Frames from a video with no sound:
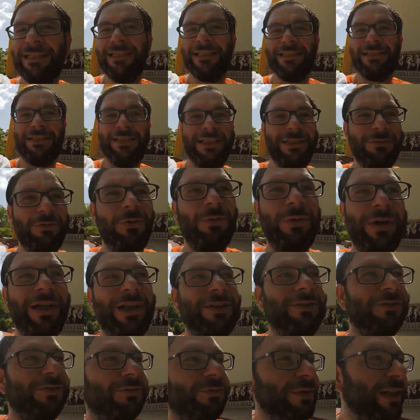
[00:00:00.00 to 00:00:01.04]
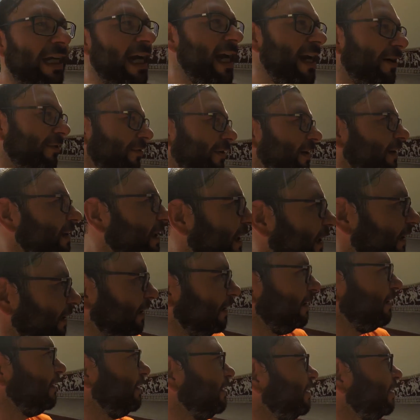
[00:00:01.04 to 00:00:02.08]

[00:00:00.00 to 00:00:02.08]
see what else we got around here.